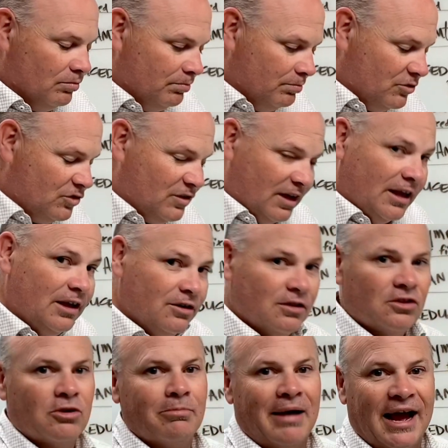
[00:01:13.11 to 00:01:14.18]
sticking to
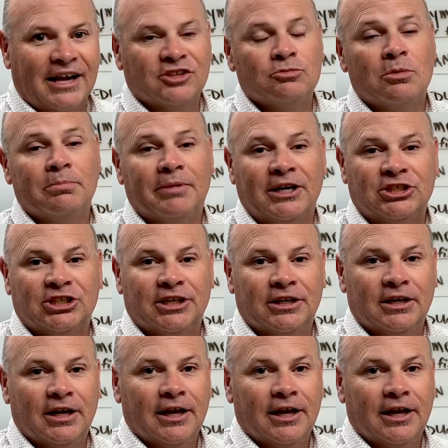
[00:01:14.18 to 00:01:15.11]
their maximum budget,